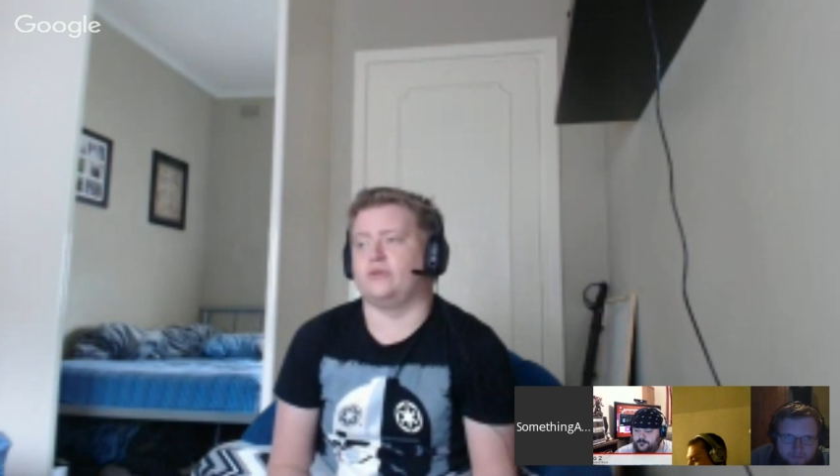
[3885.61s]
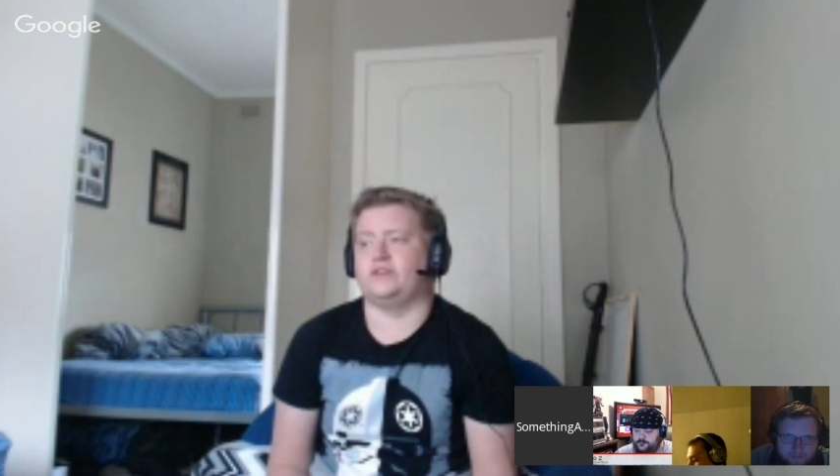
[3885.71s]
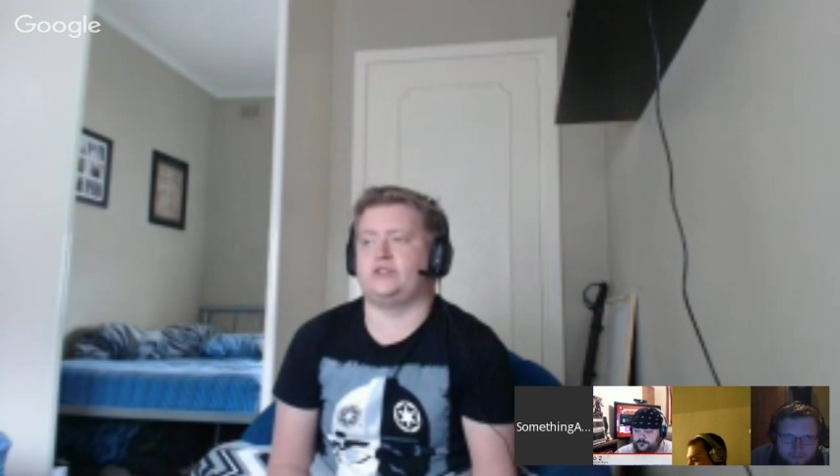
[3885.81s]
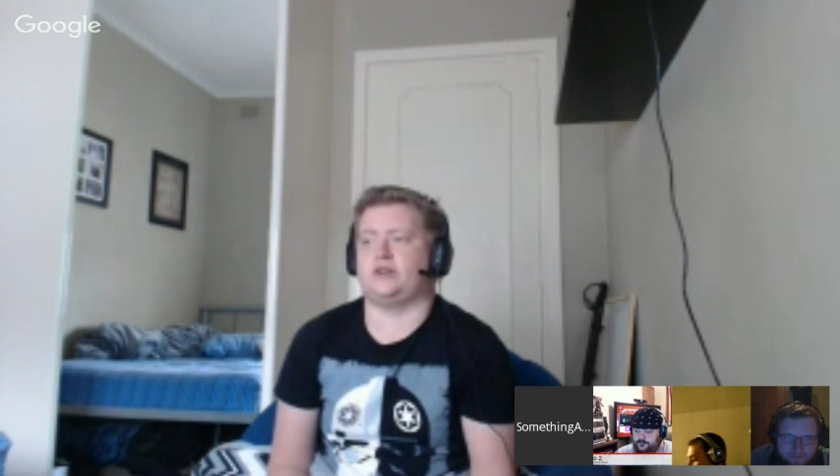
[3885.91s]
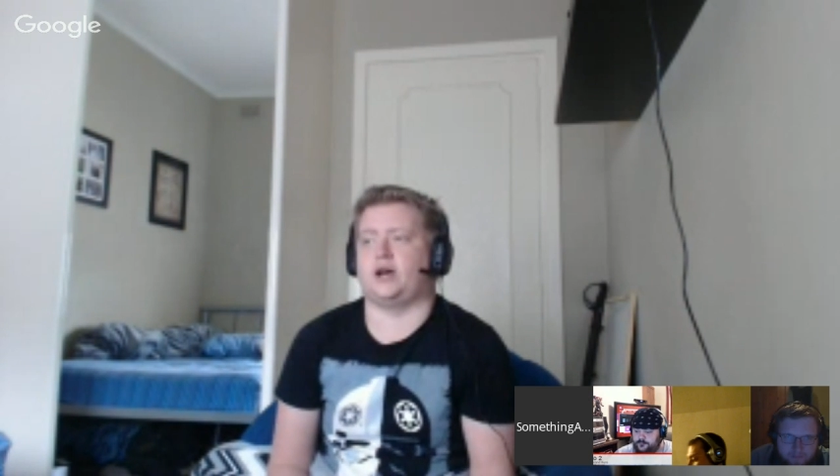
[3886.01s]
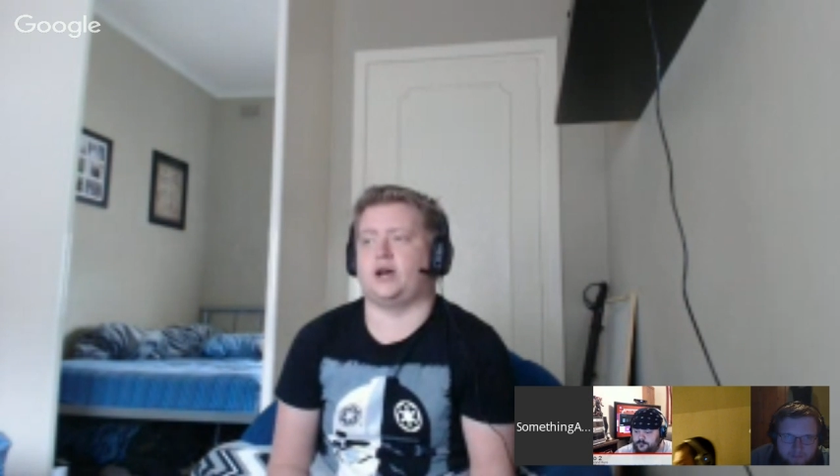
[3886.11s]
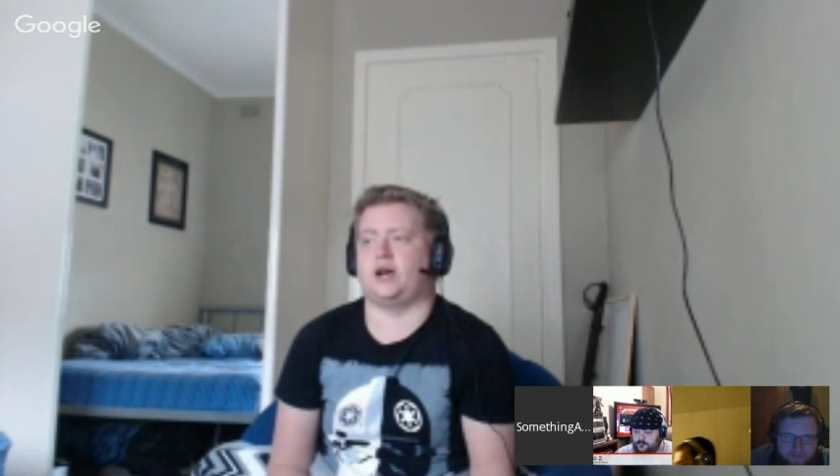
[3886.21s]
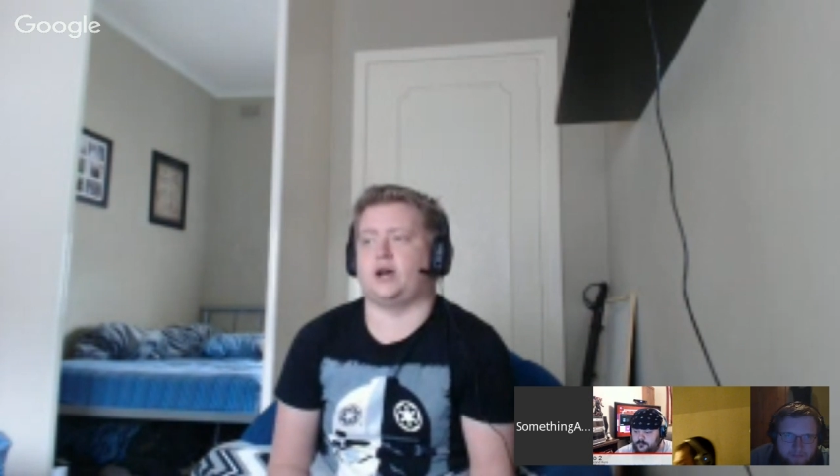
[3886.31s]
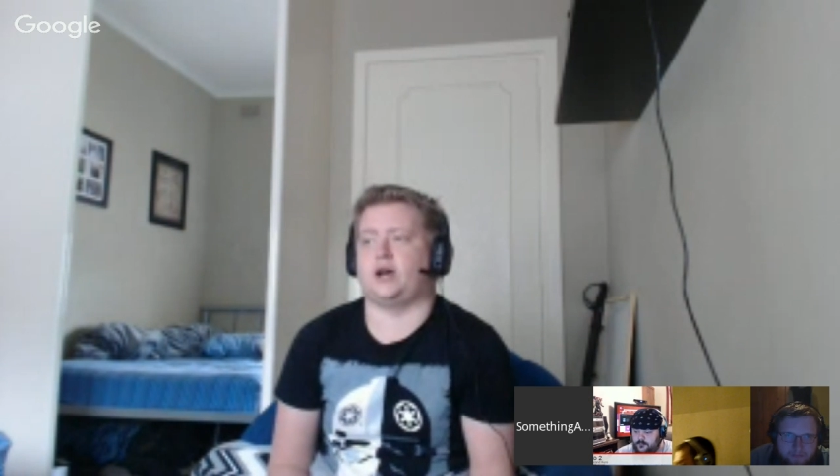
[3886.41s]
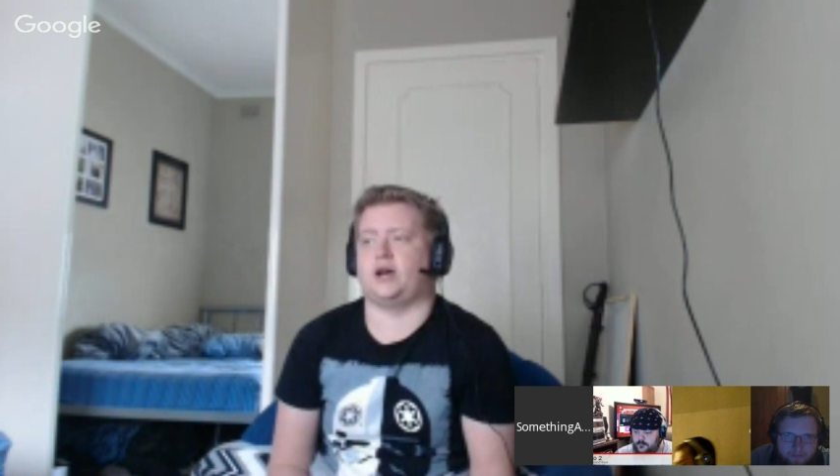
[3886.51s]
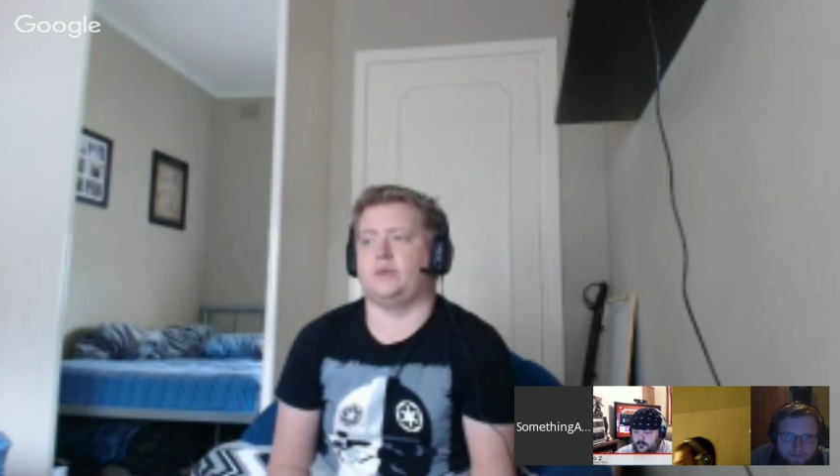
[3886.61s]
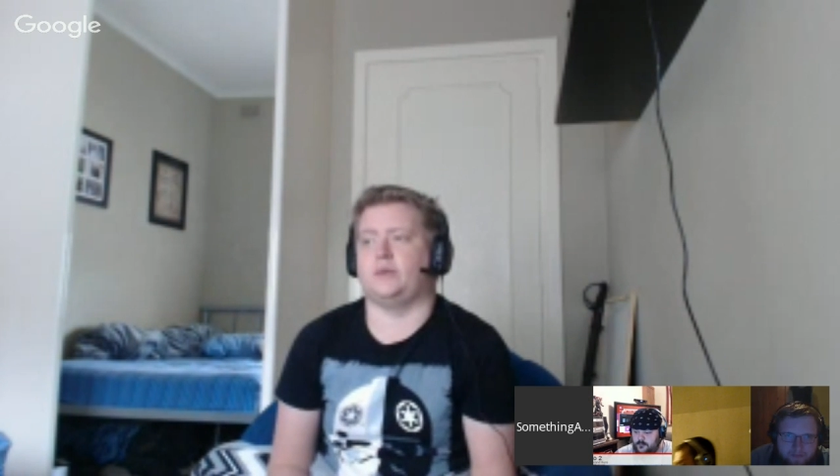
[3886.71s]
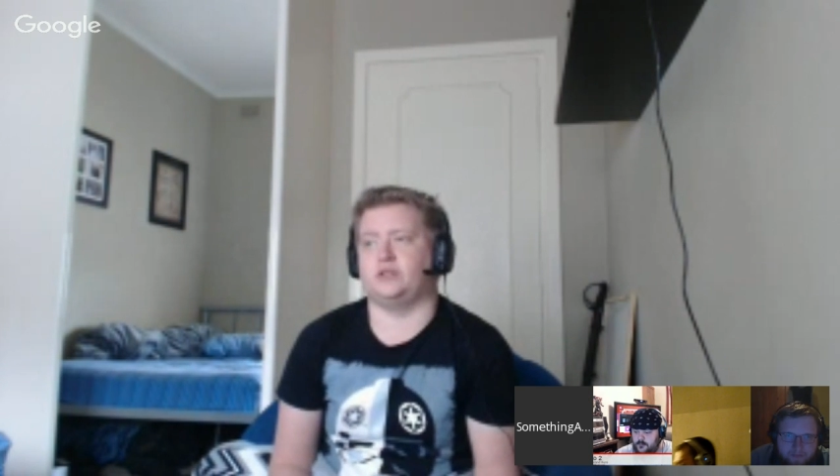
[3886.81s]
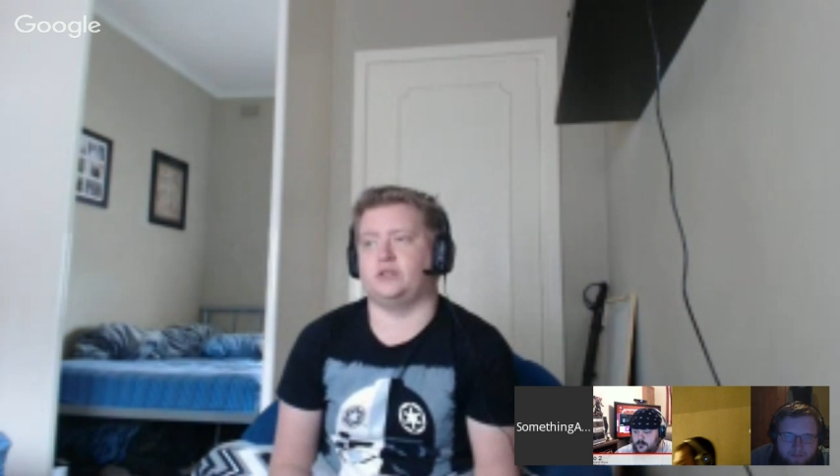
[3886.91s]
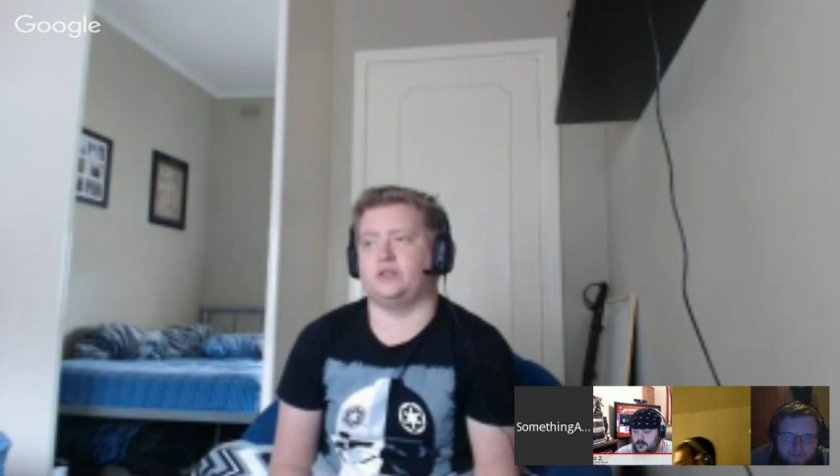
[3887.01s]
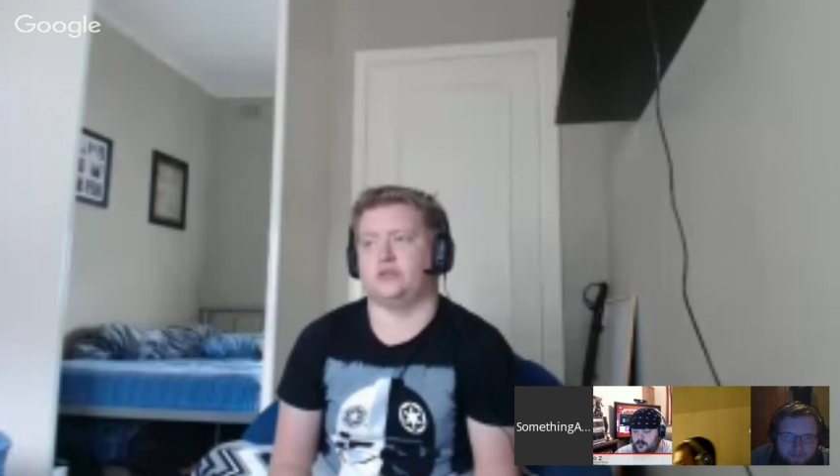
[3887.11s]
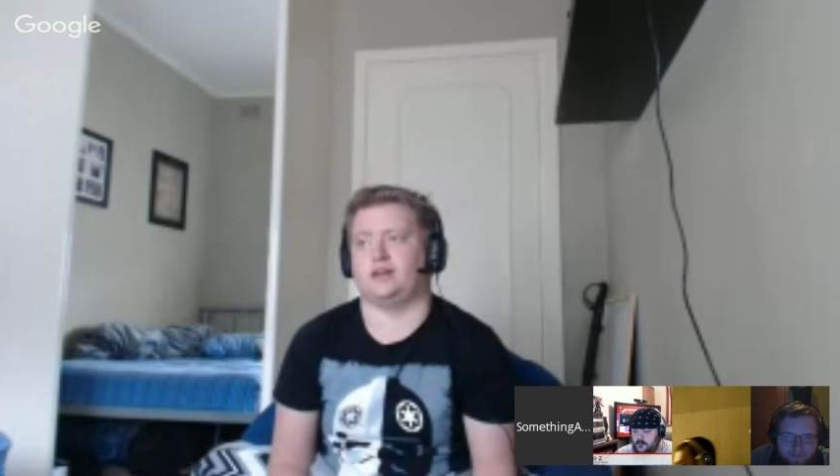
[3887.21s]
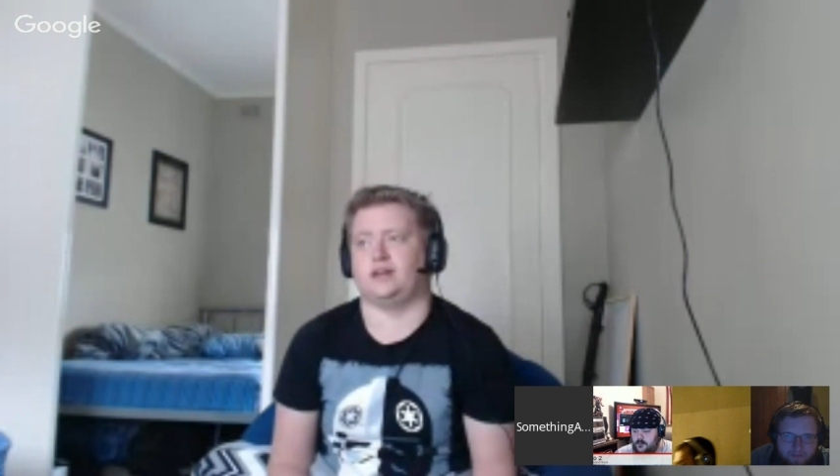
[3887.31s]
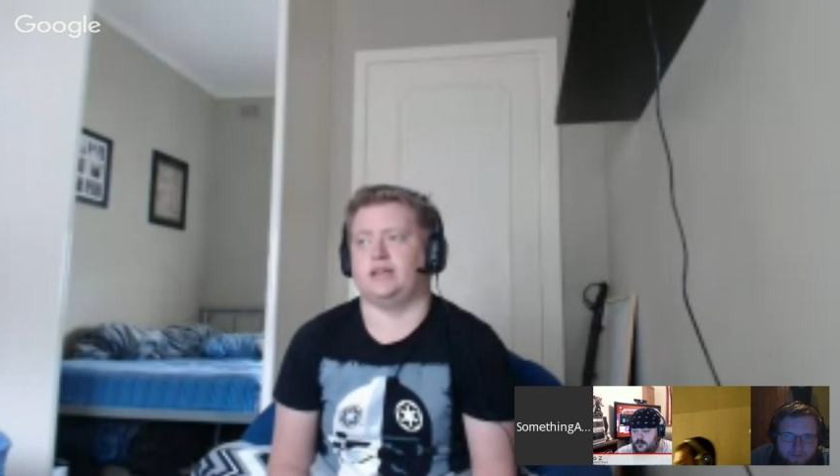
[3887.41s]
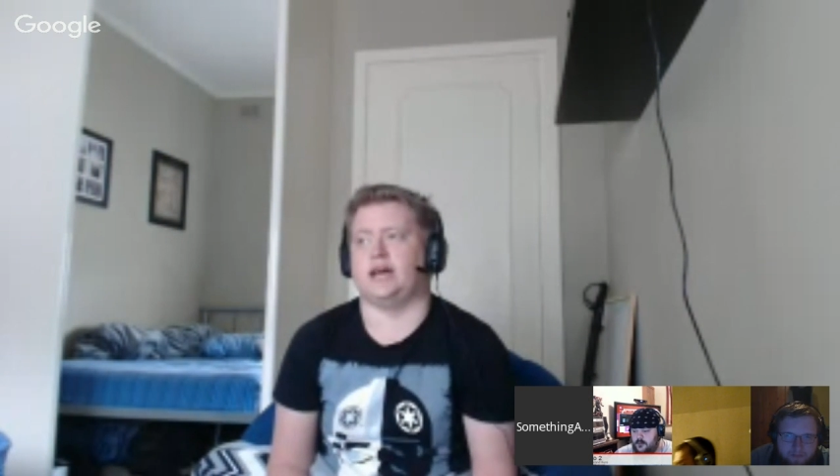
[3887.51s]
this time not so
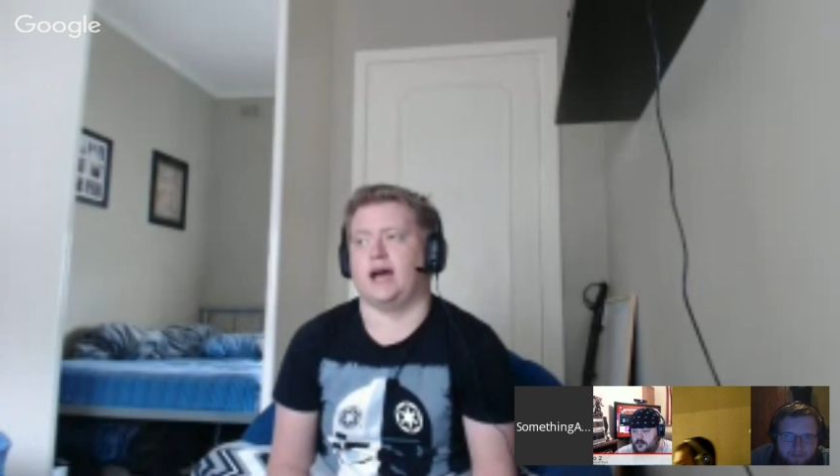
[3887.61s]
expertly.